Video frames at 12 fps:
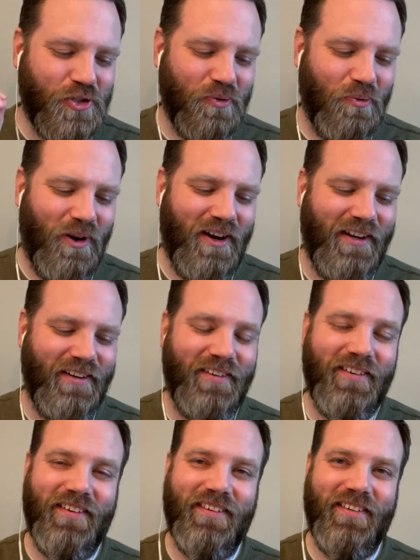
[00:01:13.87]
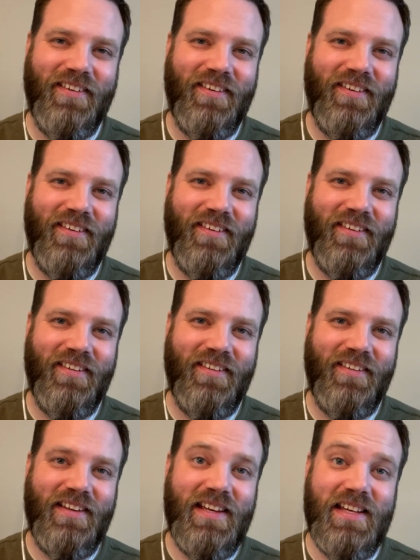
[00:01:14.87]
one
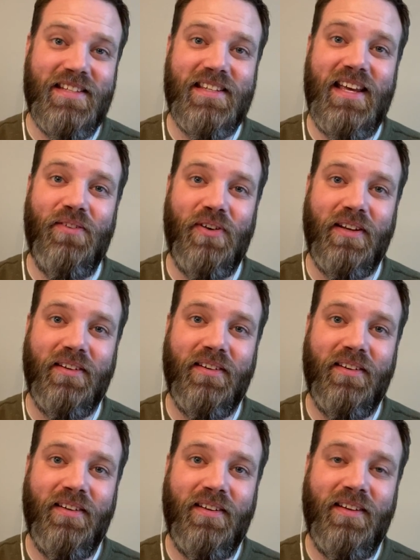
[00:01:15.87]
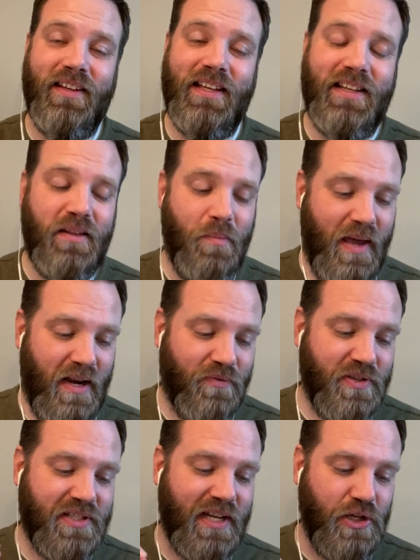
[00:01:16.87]
is given the
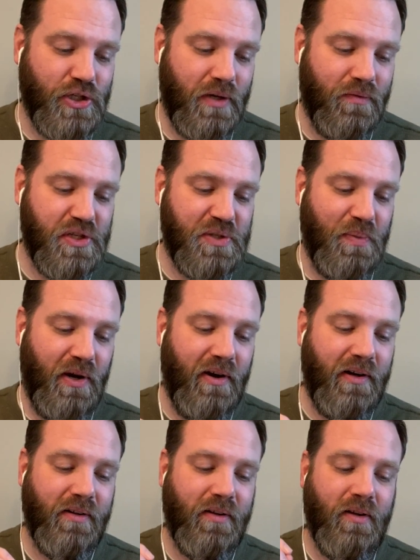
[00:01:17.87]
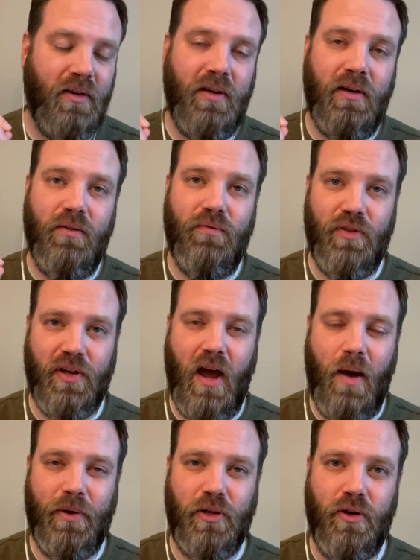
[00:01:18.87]
manifestation of the Spirit for the
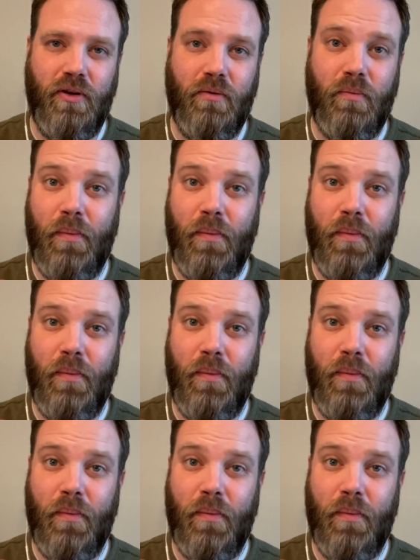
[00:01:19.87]
common good.